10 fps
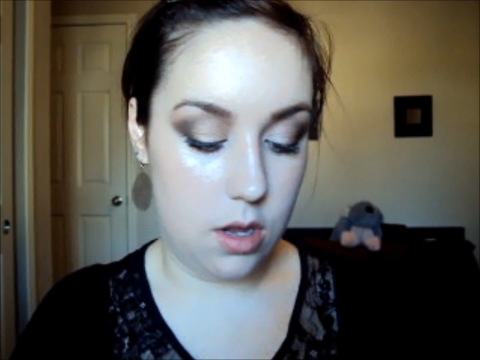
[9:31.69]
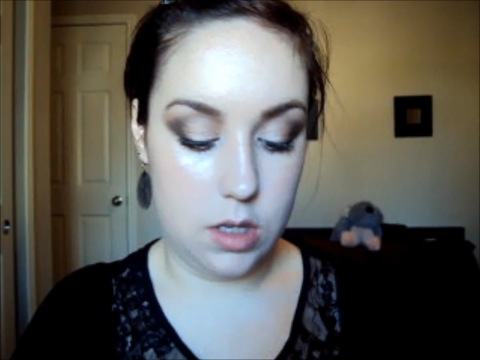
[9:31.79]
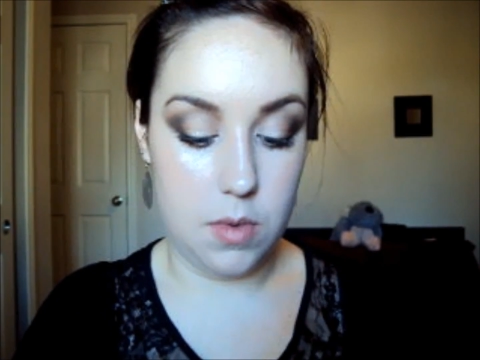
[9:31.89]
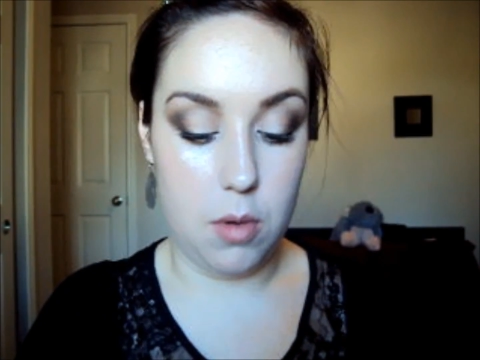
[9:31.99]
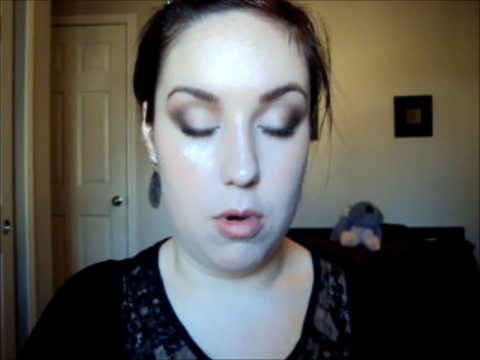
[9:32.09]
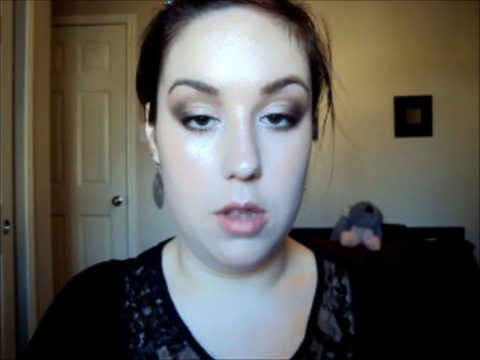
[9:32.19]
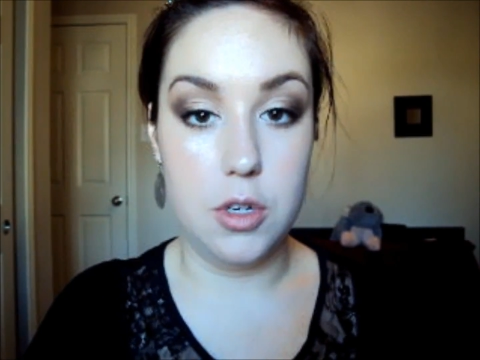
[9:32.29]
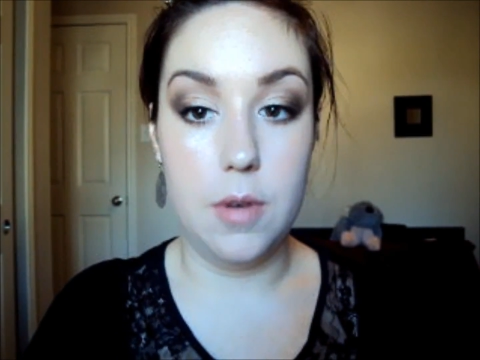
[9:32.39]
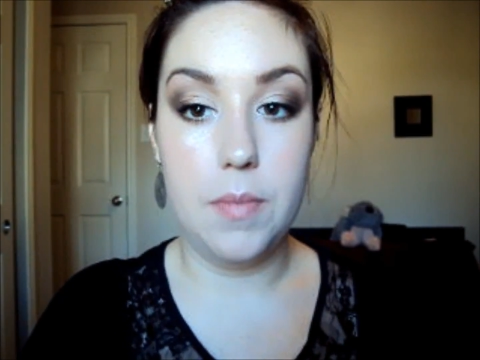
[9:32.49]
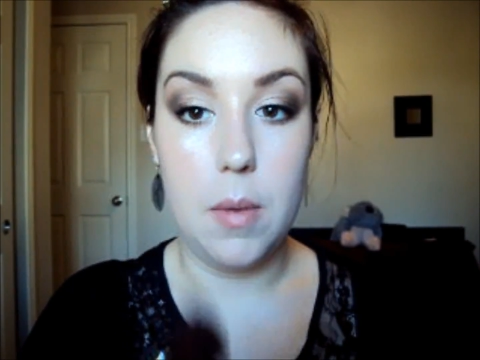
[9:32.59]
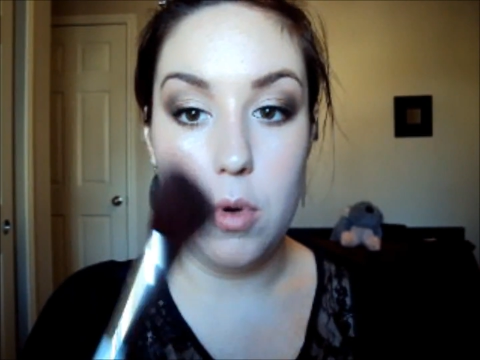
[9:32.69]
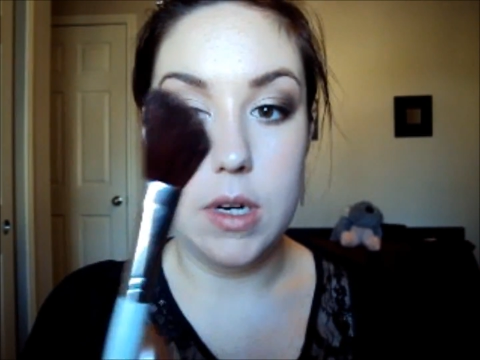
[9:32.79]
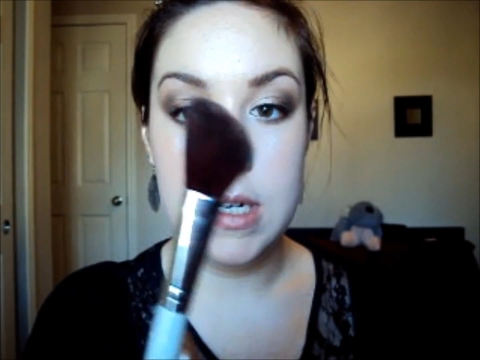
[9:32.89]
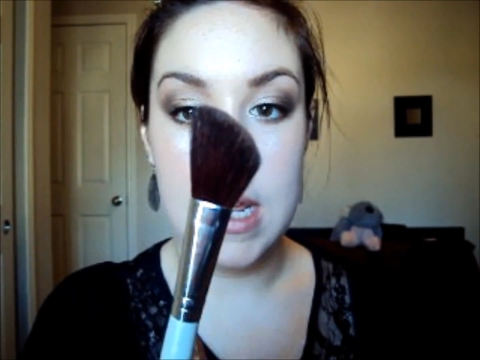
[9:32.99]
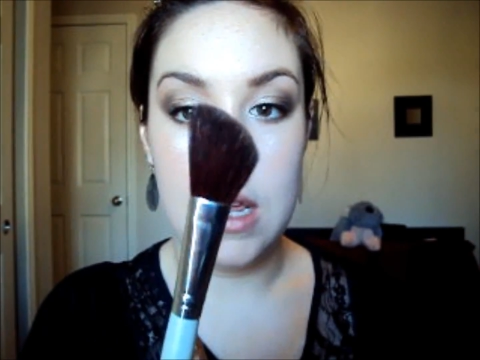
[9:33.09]
It's my bronzer. I'm
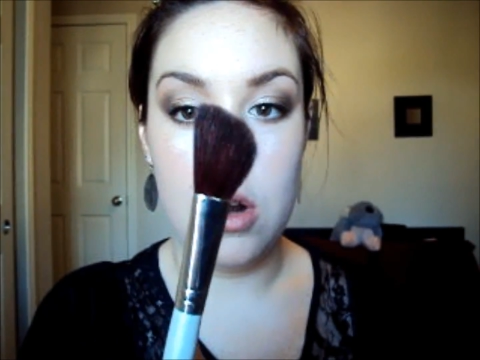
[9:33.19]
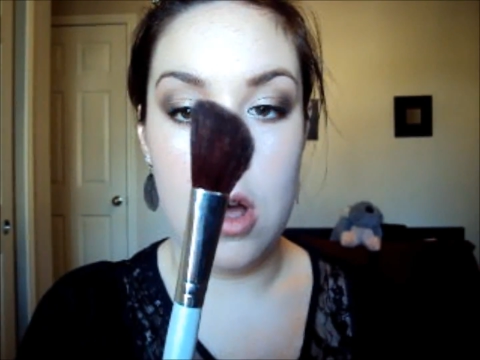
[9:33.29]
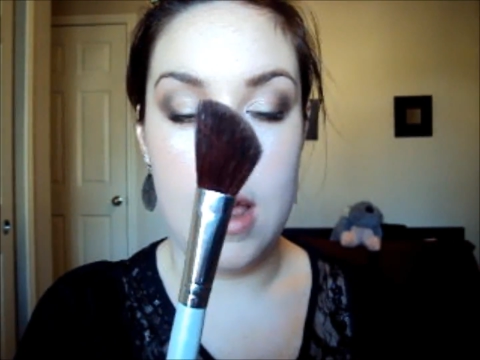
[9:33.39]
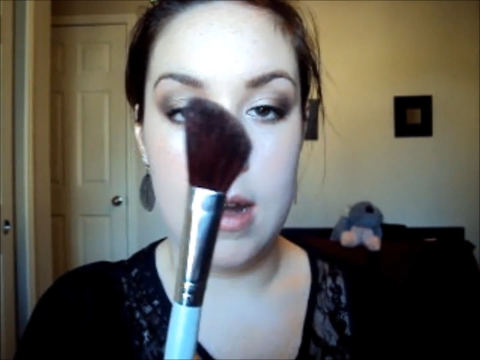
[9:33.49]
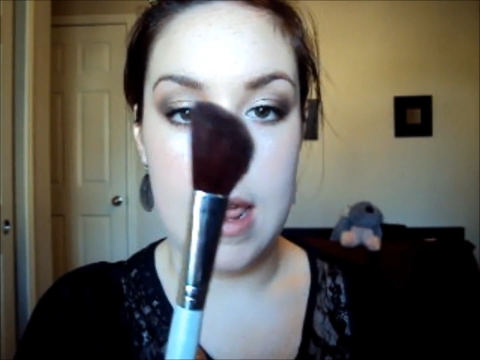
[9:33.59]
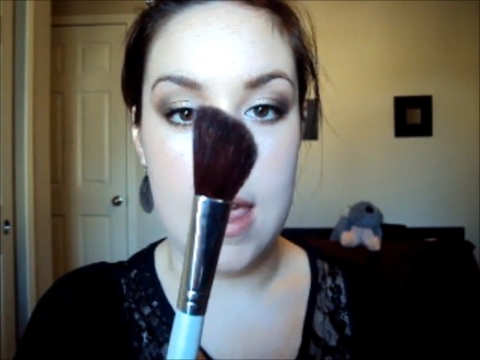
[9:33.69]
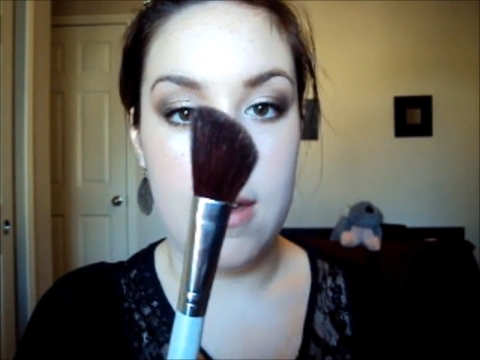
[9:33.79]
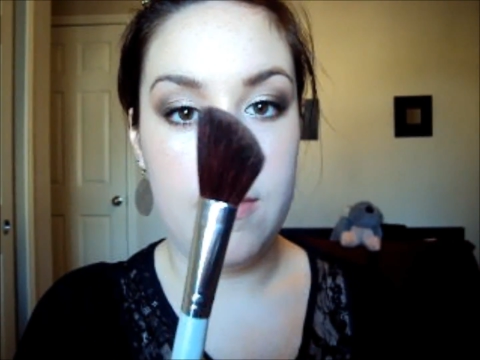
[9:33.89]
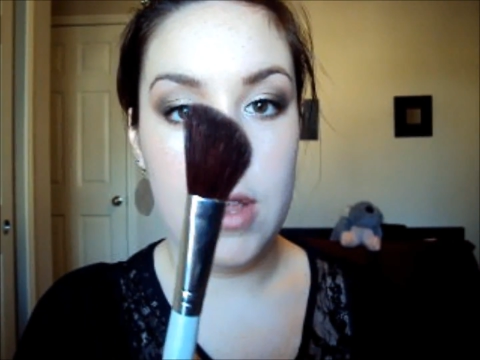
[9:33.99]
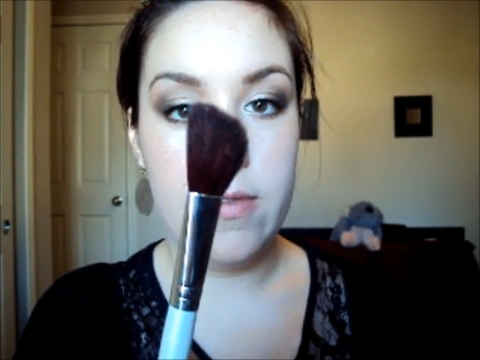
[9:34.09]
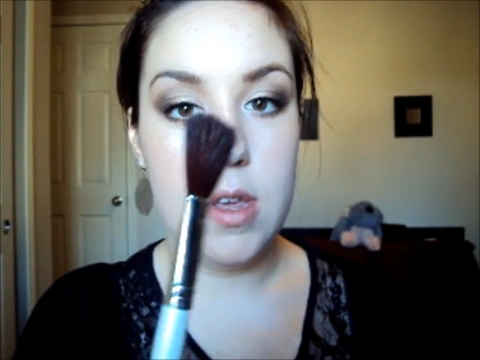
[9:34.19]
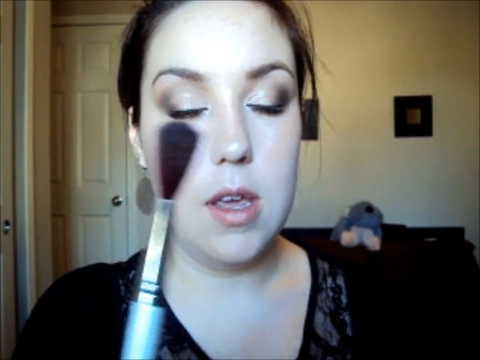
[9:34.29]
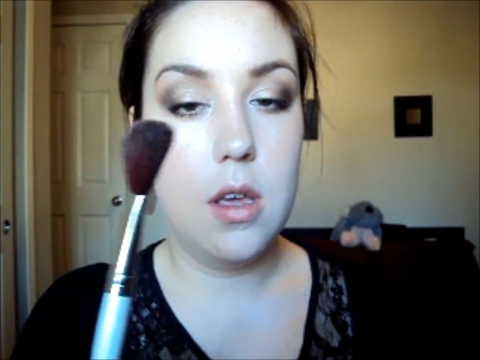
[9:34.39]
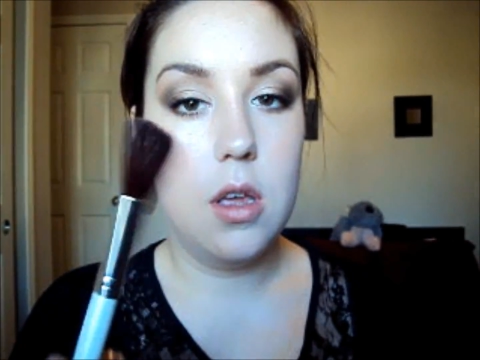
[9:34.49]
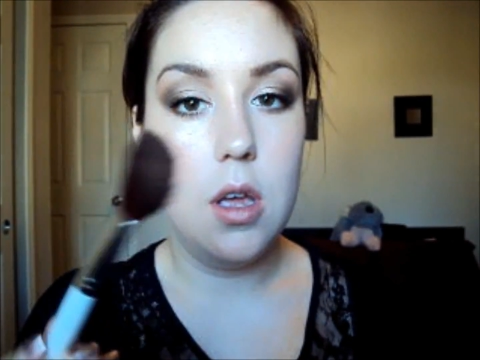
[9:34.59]
going to take it on a
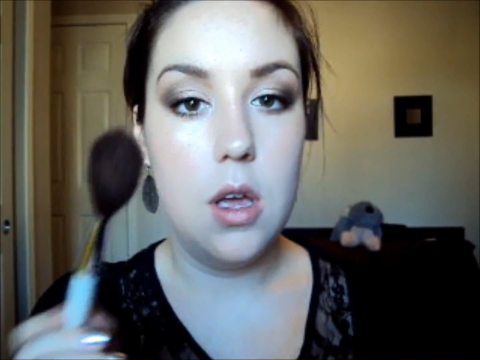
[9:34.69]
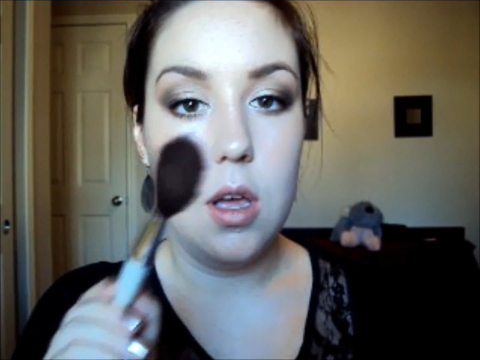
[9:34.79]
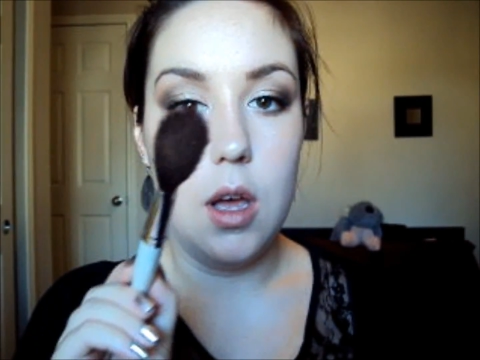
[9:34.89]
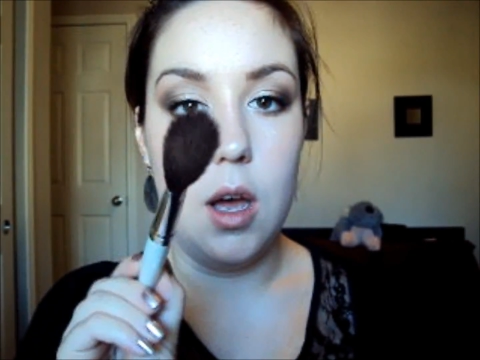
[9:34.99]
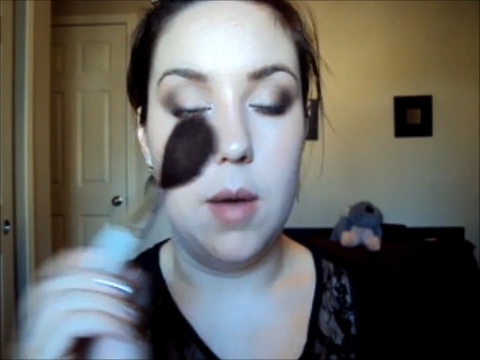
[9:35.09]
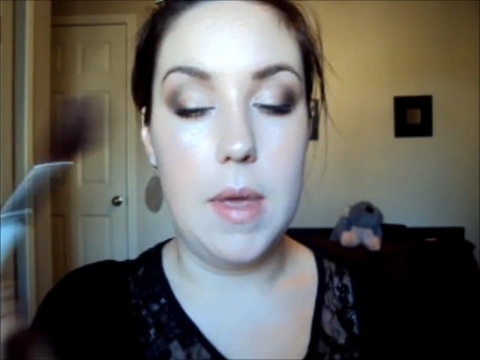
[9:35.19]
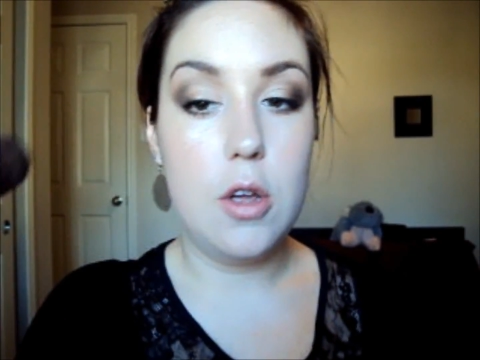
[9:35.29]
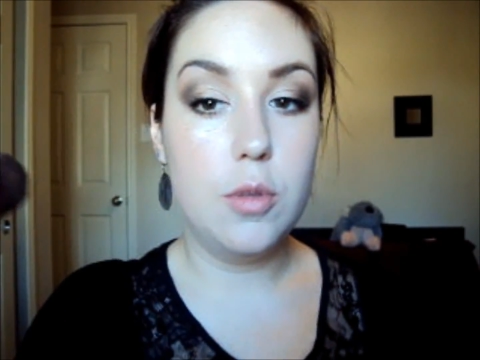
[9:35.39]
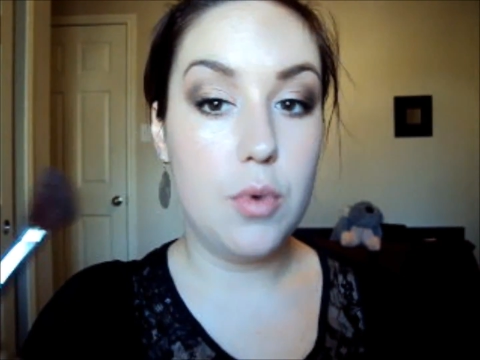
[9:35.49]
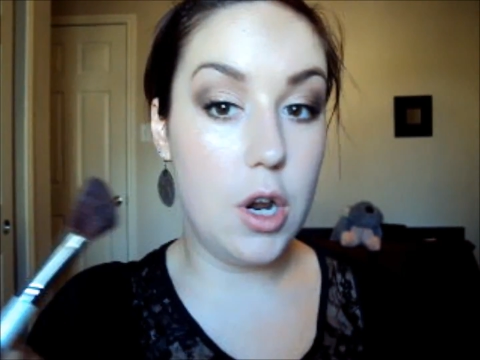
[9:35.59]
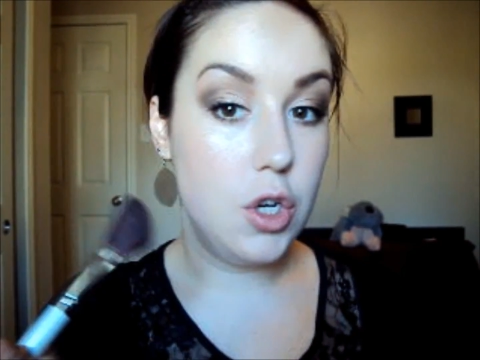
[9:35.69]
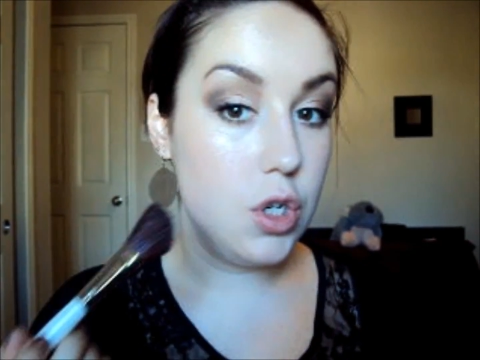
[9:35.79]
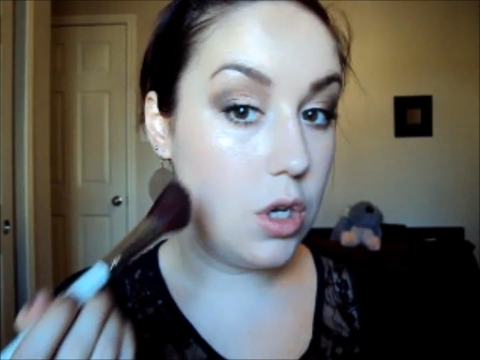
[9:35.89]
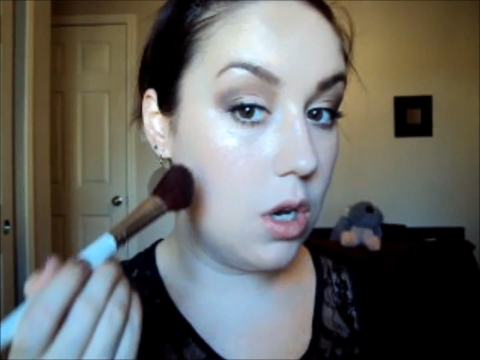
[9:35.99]
fluffy angled brush.